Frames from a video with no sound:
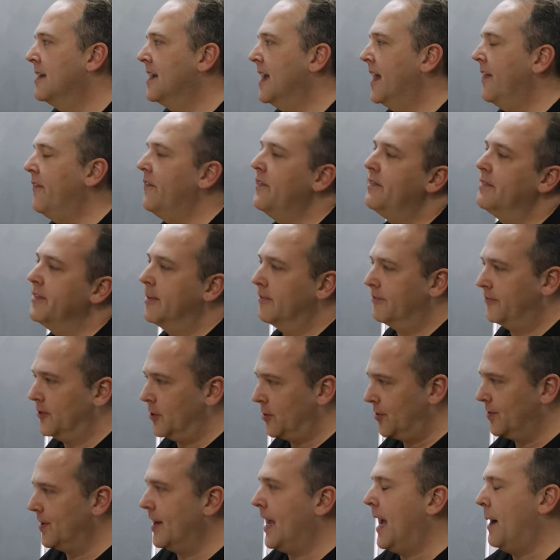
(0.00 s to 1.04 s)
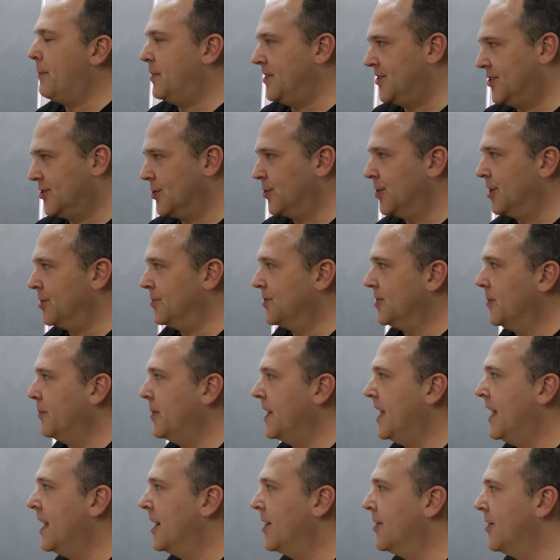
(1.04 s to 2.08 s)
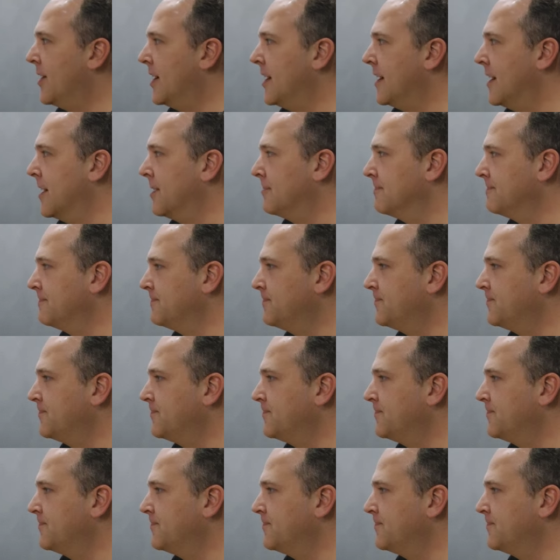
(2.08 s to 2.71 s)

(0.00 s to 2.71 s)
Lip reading: and the flute happens to work with the piano in here.